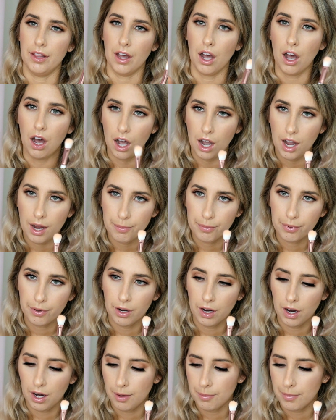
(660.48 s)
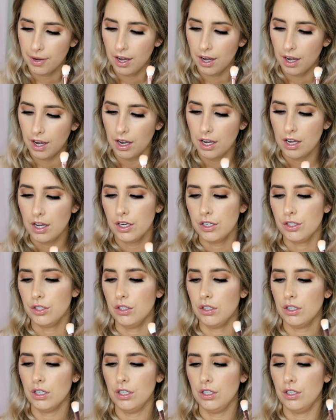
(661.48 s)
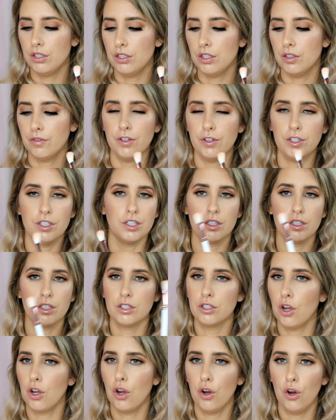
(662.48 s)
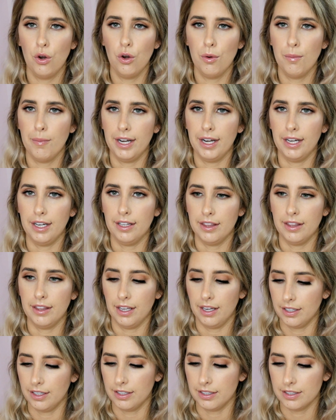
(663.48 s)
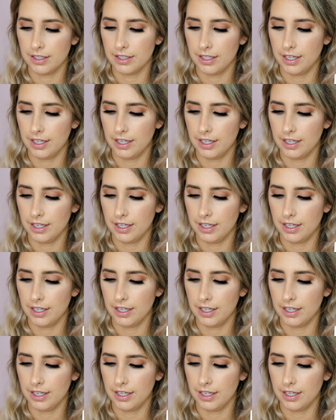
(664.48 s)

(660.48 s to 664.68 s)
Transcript: the eye primer. You can use it for just so many things.